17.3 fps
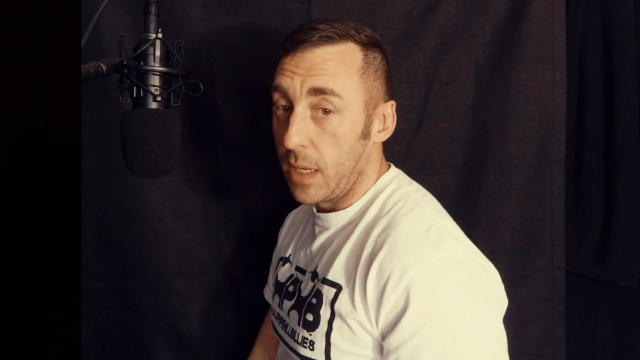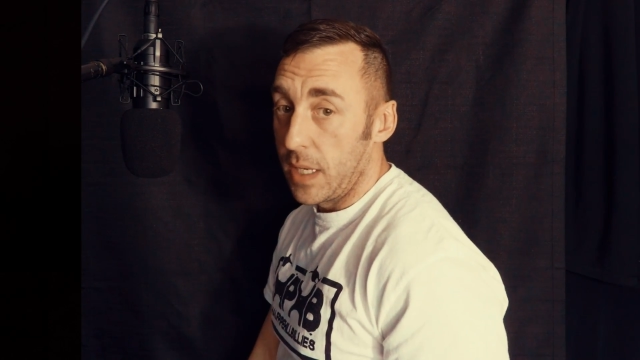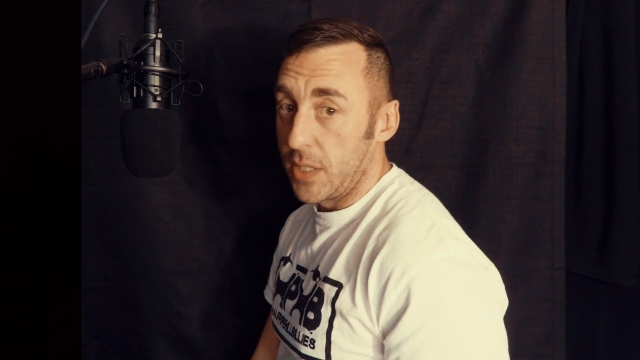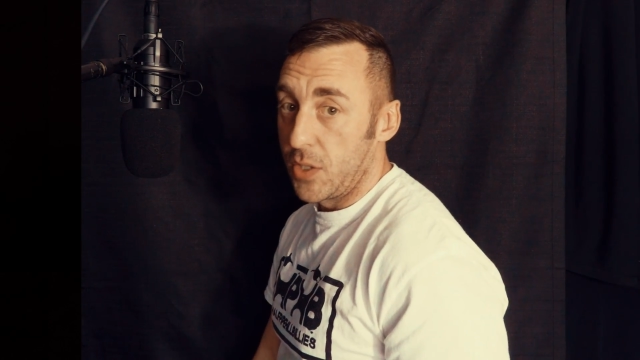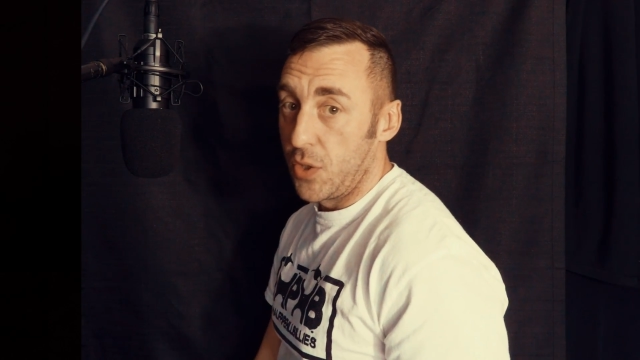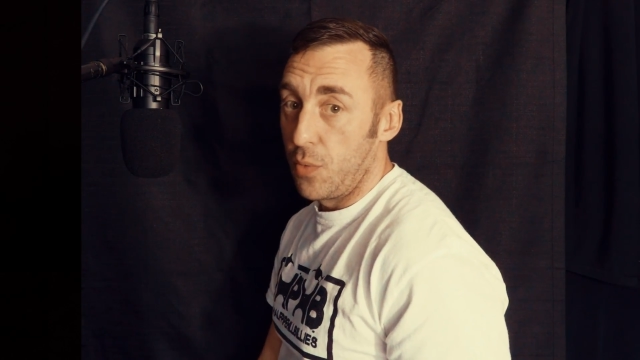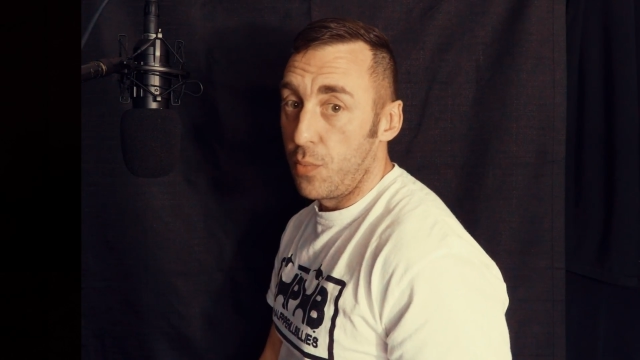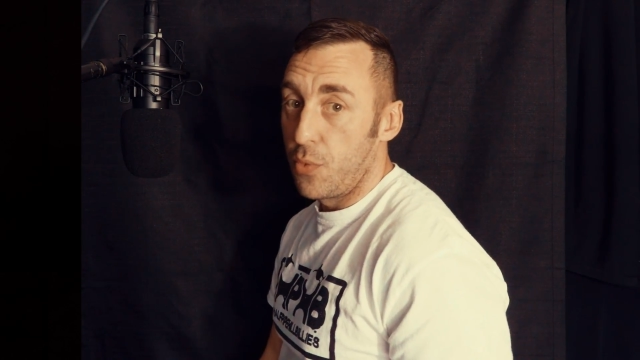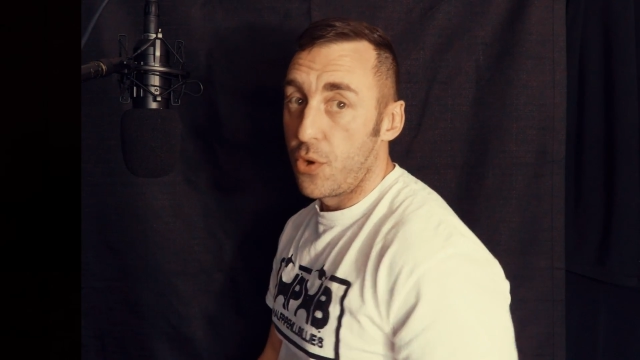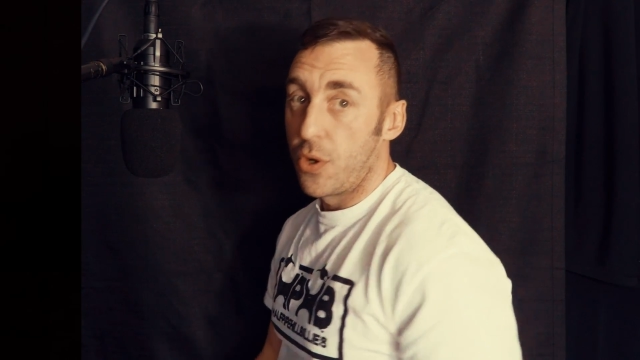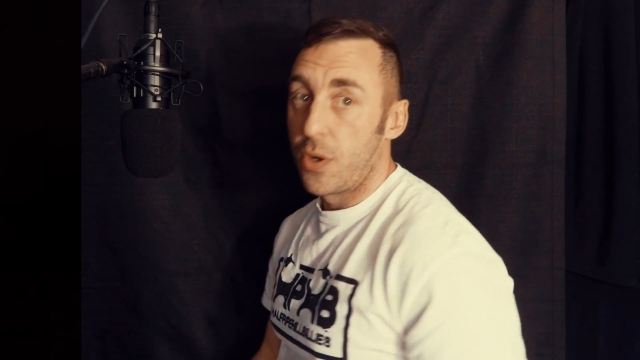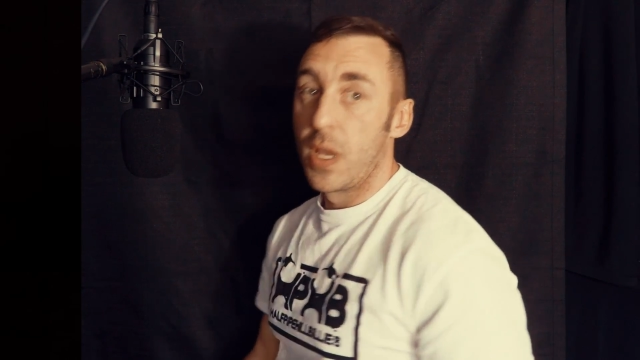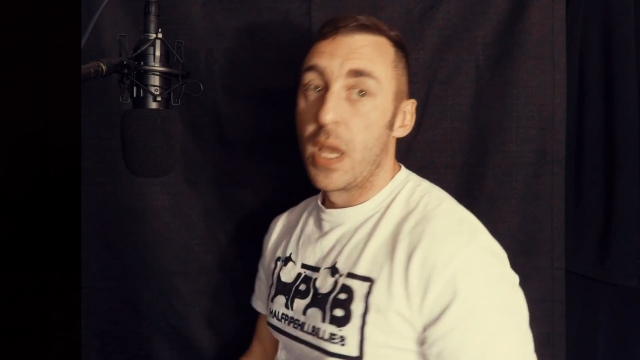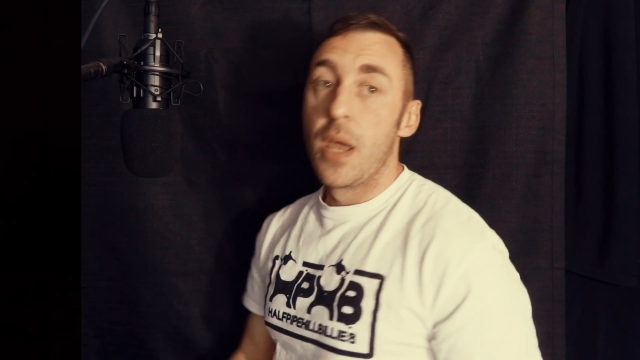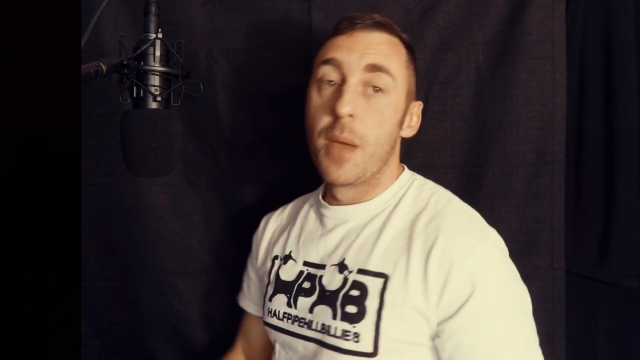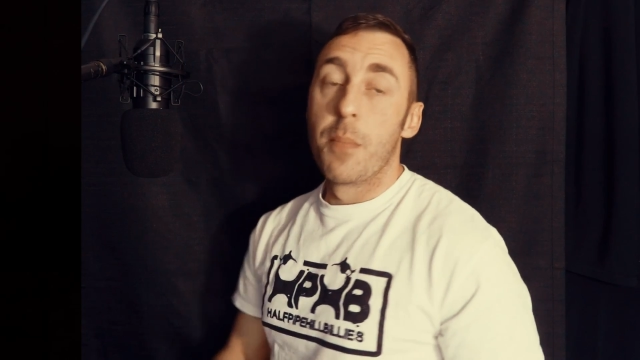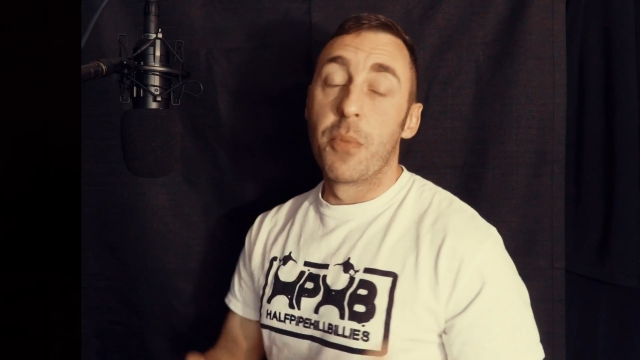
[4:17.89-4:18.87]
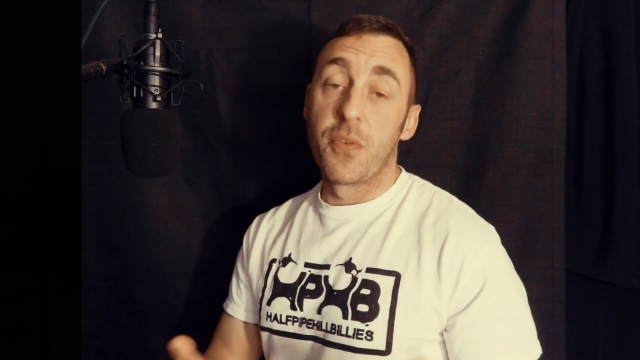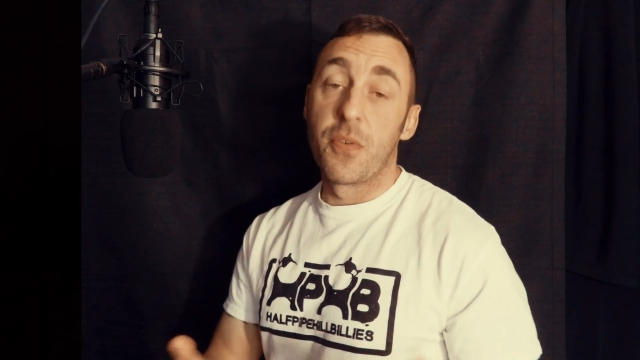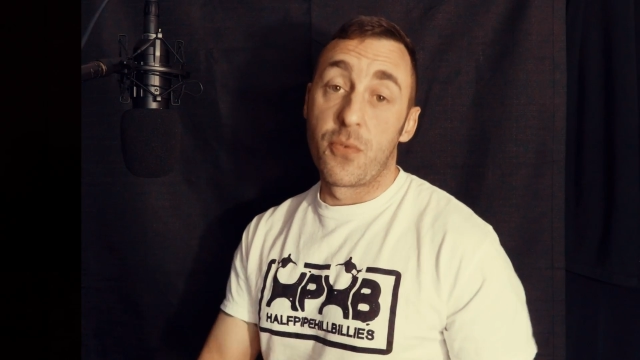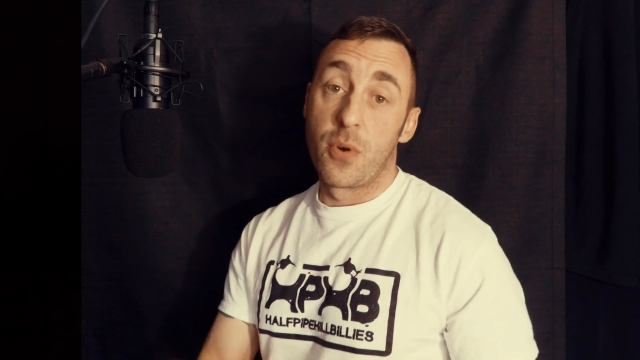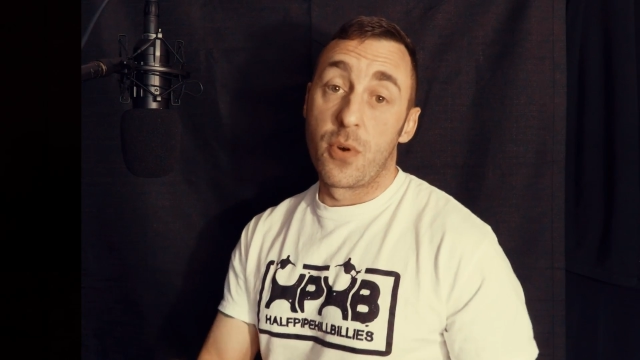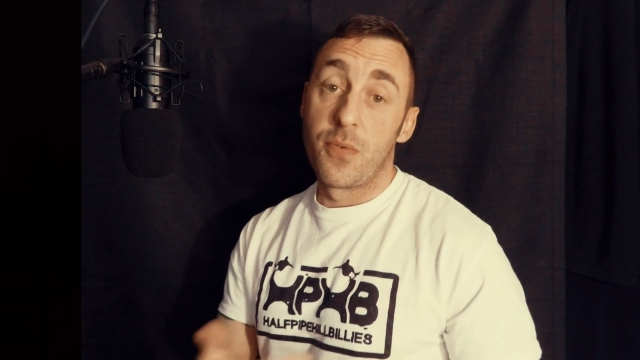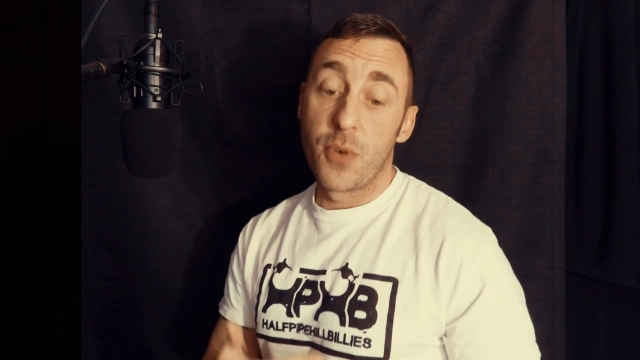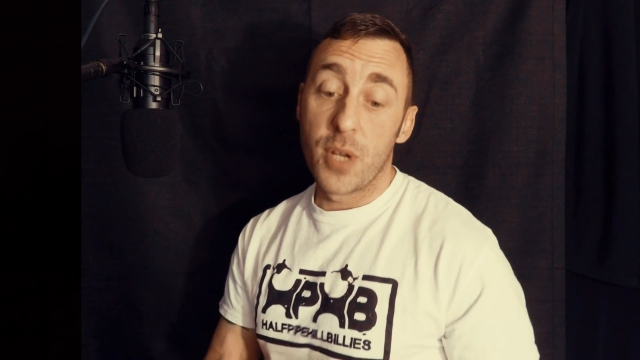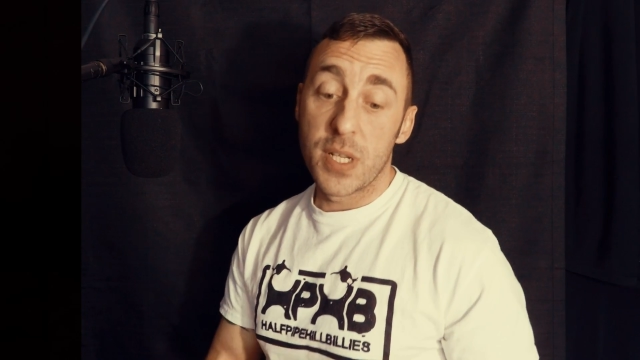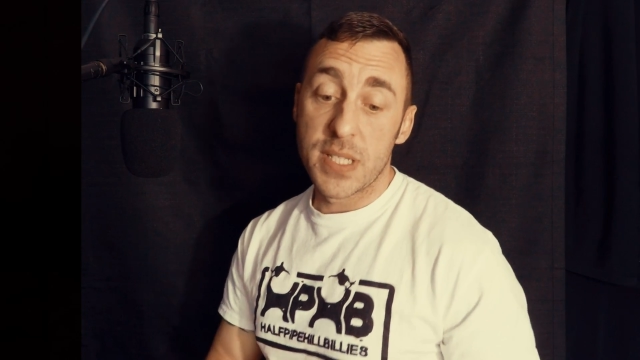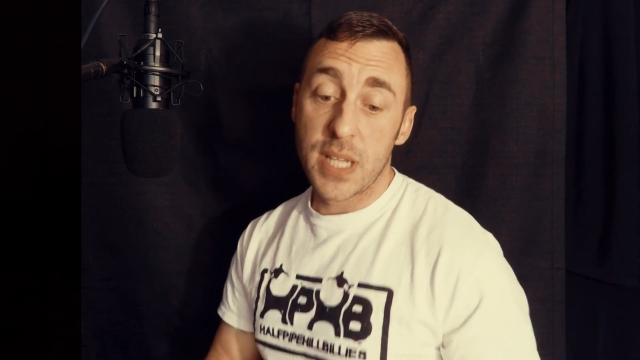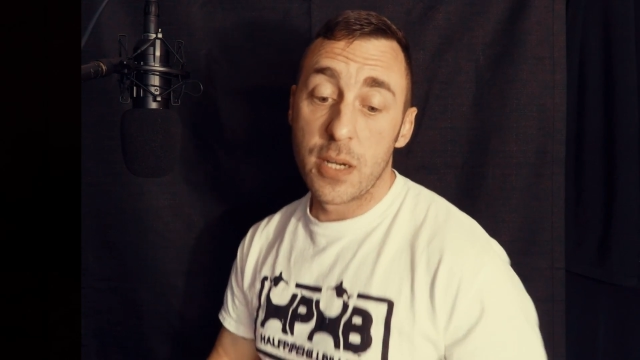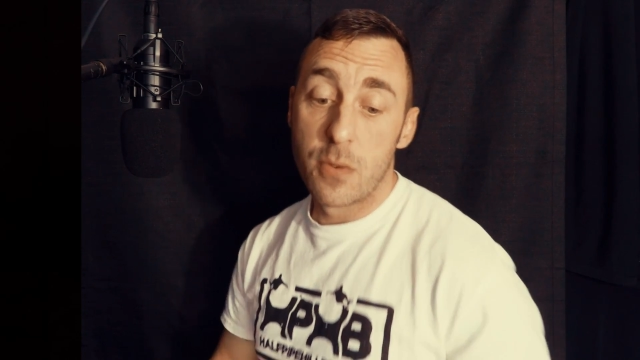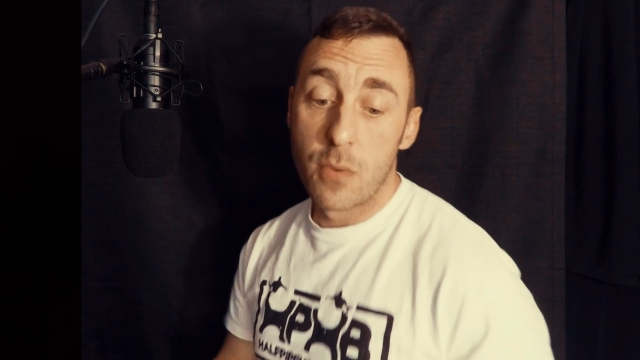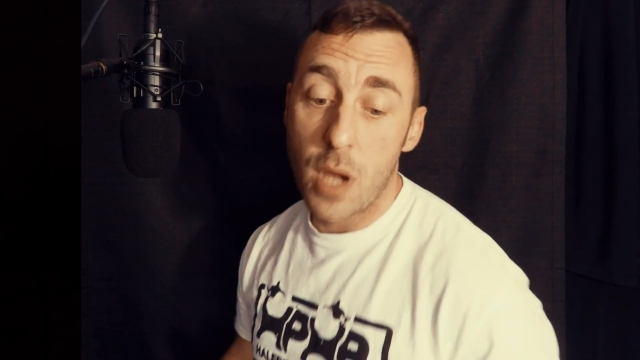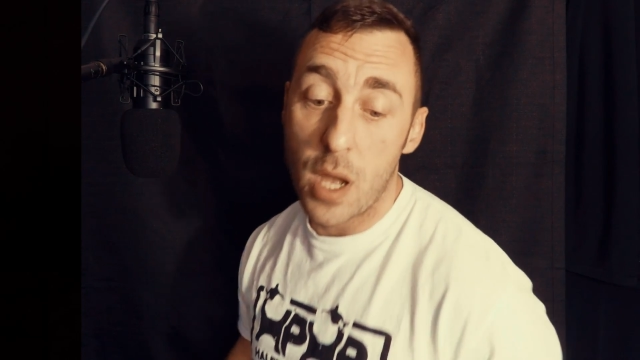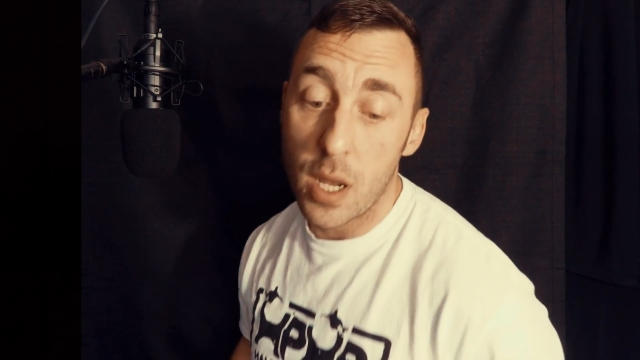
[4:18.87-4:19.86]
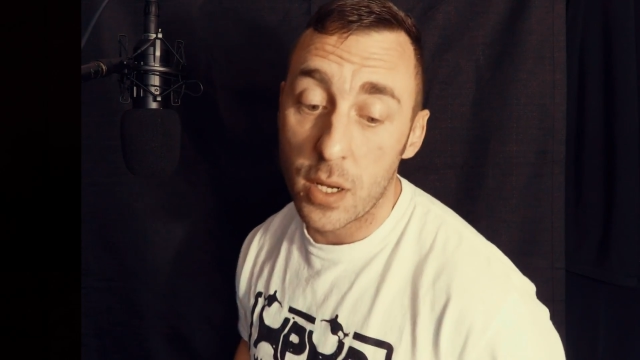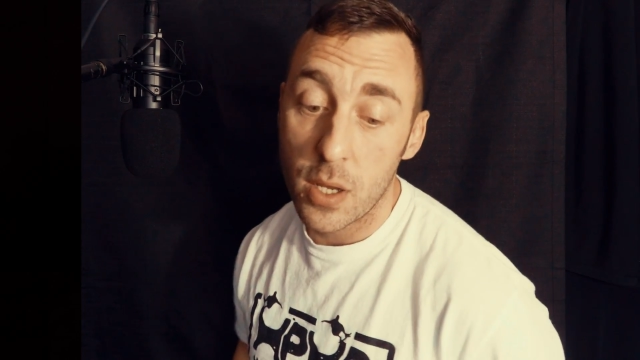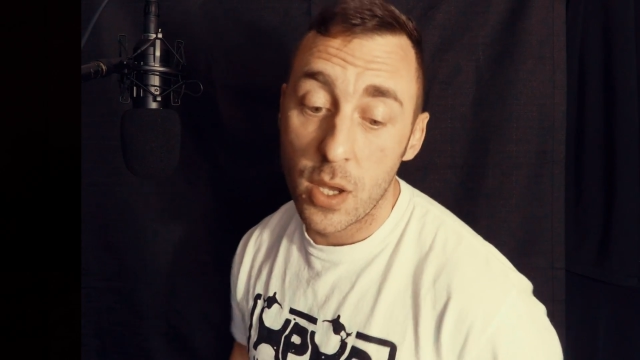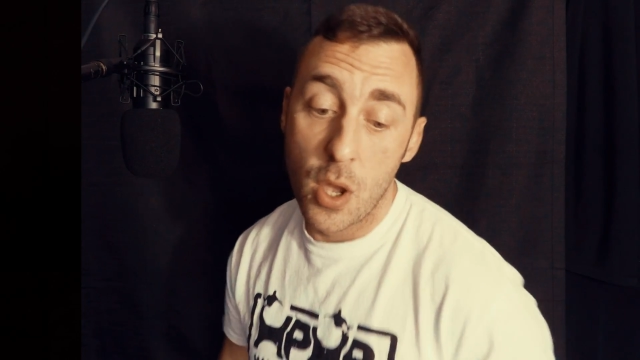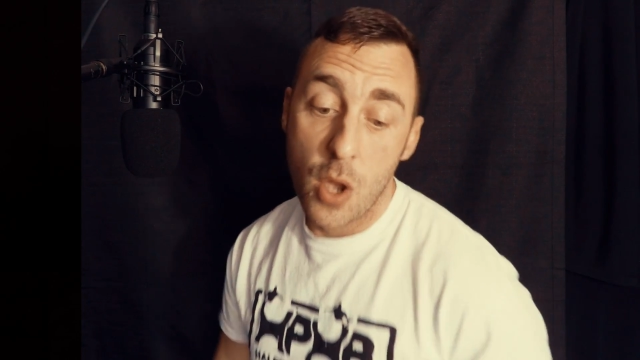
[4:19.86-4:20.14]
as your board, but for a frontside rock,